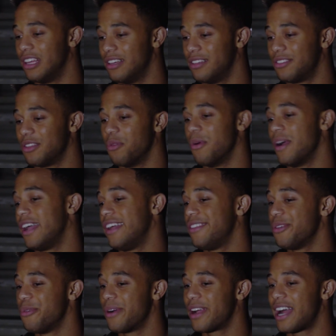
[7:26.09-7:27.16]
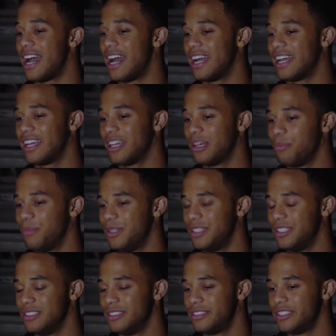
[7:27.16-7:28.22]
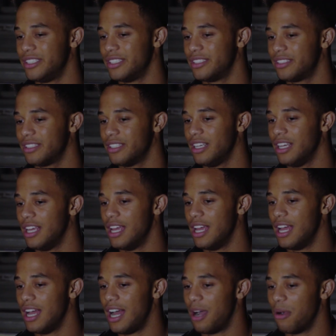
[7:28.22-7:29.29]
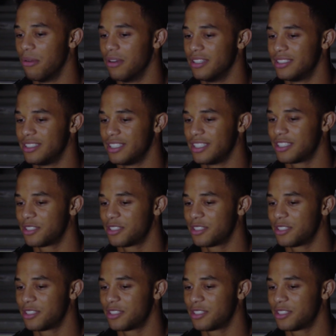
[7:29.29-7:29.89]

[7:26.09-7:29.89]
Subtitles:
Like, the way I am is just, I wanted to